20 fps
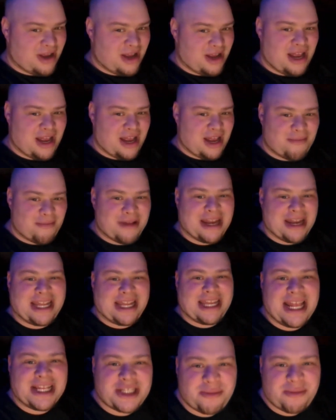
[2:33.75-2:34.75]
Not against
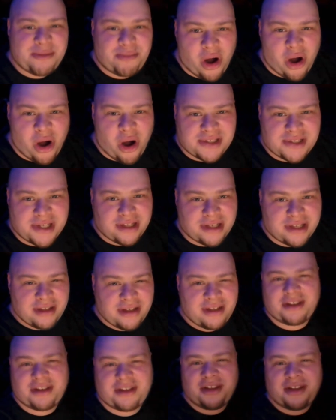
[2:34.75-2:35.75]
Boston.
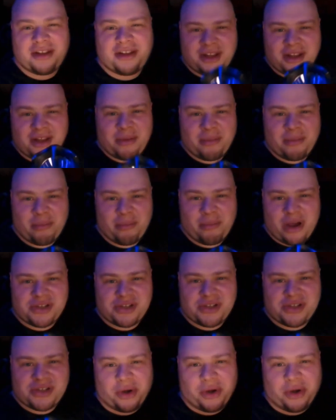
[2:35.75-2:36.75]

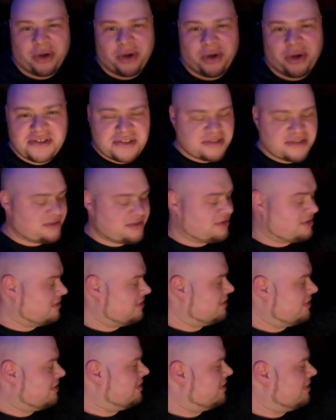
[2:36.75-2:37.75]
Bostonians.
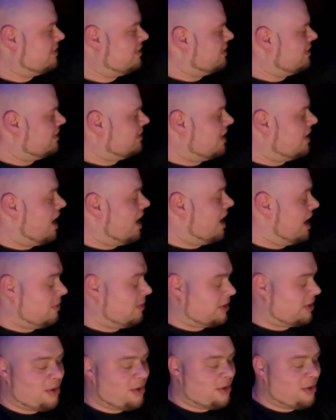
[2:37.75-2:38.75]
Alright, here we go.
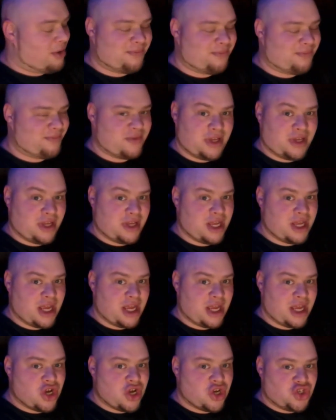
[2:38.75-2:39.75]

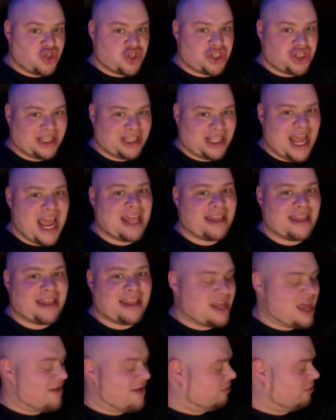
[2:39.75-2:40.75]
Just delaying the
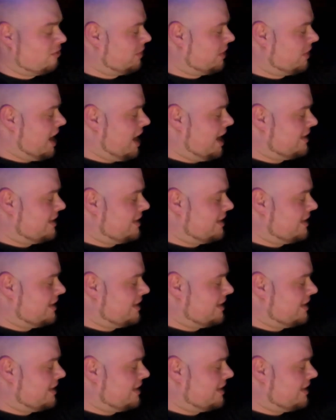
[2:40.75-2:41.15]
inevitable, guys.